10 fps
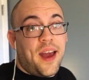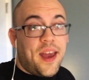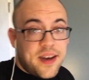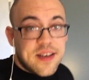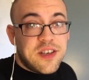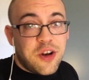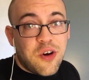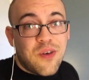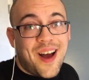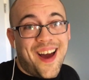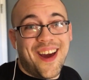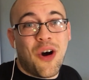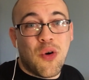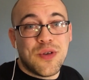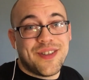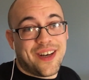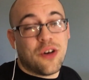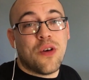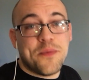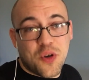And as you know, I host
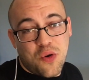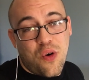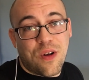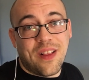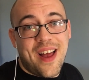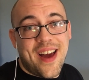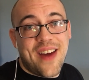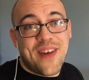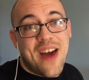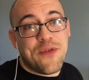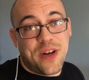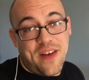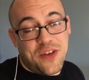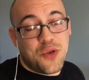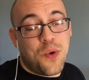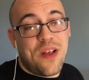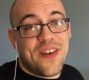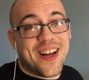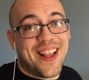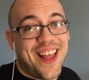Crypto Corner Live every day at 12
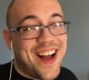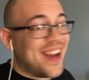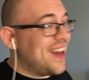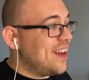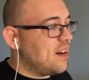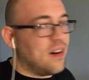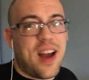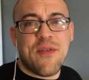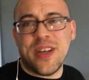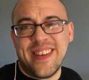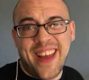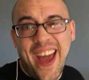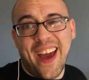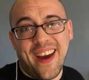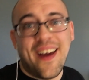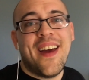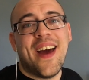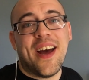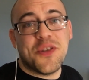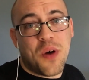o'clock, or every day
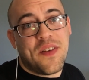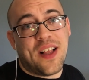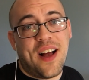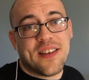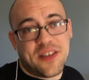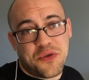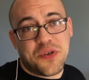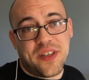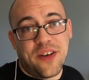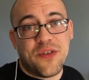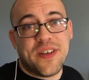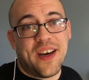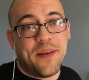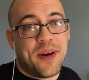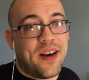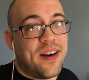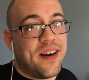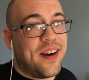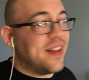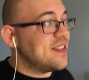at 12 o'clock Central Standard Time
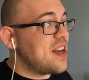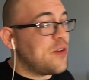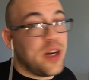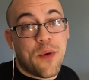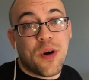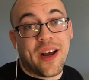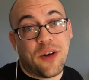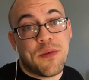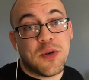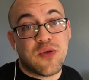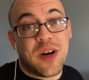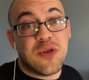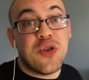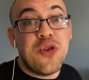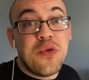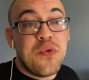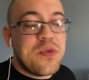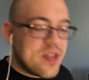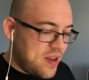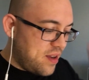at the Sovereignty Network and at Crypto Traders
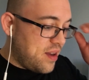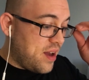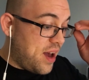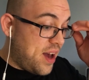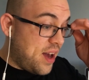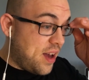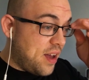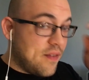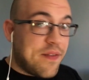News on